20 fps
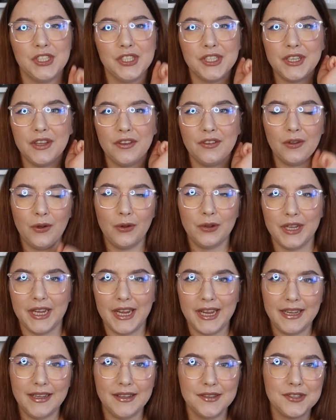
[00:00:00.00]
She gets all the
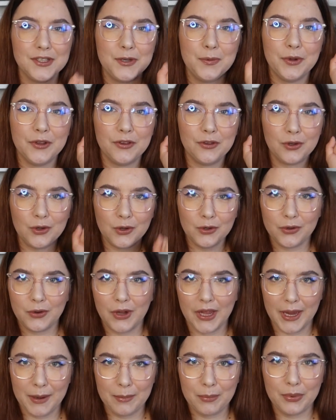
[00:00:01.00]
A's. She wants to go to
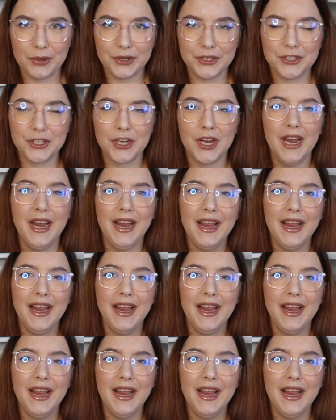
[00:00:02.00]
Cambridge.